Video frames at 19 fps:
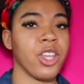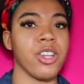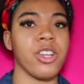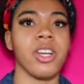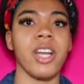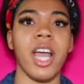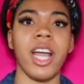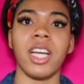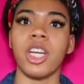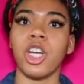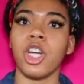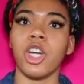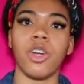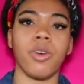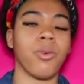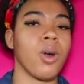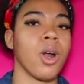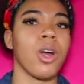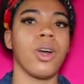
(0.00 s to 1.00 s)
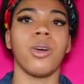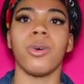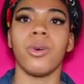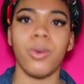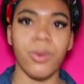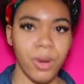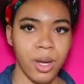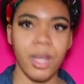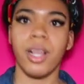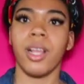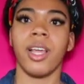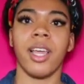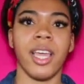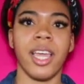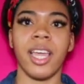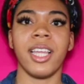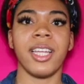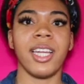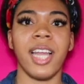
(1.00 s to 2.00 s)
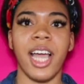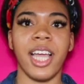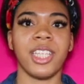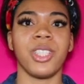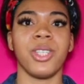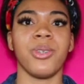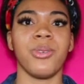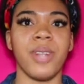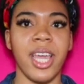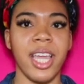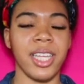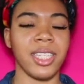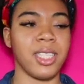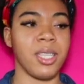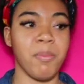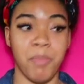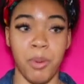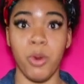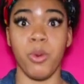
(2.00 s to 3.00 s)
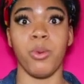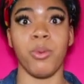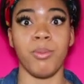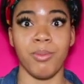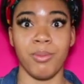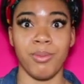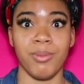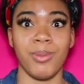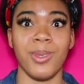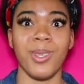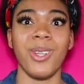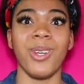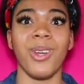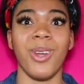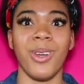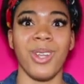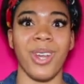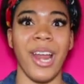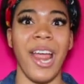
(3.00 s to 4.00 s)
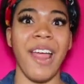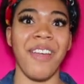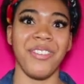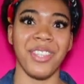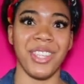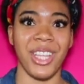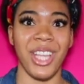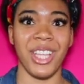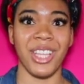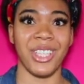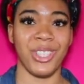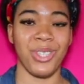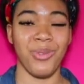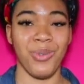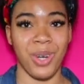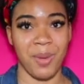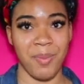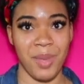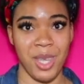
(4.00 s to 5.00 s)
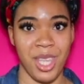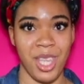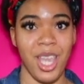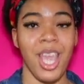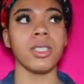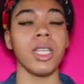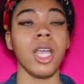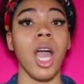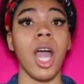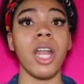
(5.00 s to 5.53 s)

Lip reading: You're not gonna grow in like 2 days and boom, you know, you're everything that you wanna be.